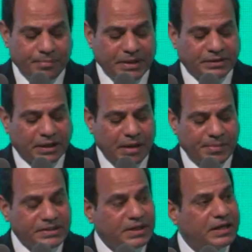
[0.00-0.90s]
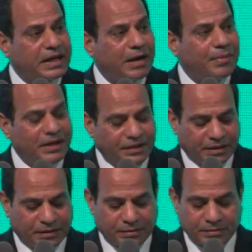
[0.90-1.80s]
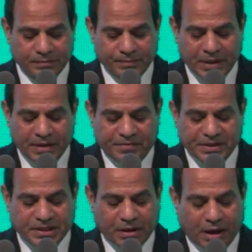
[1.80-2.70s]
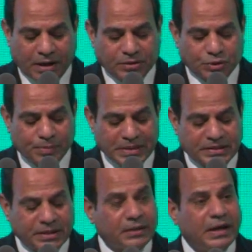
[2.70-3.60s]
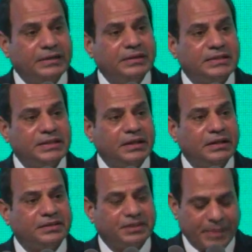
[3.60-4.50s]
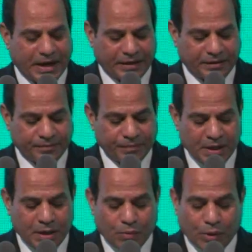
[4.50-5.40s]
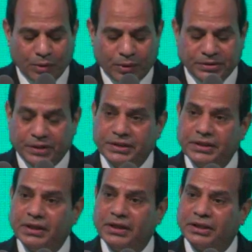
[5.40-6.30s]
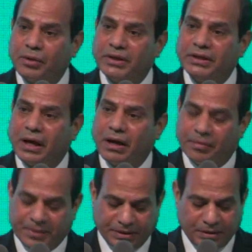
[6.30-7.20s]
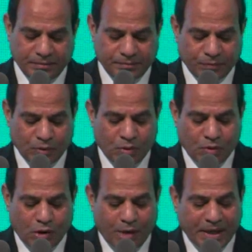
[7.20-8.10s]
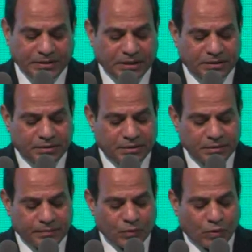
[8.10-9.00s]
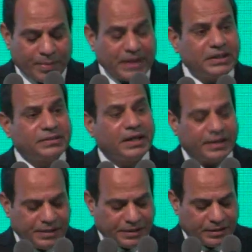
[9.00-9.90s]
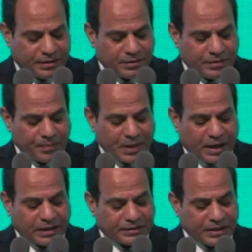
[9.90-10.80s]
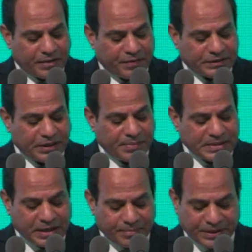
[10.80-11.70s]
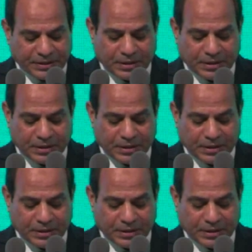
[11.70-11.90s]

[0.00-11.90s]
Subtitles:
Unfortunately, this was practically translated into conflicts that tear apart at our social fabrics and national fabrics in our Arab countries.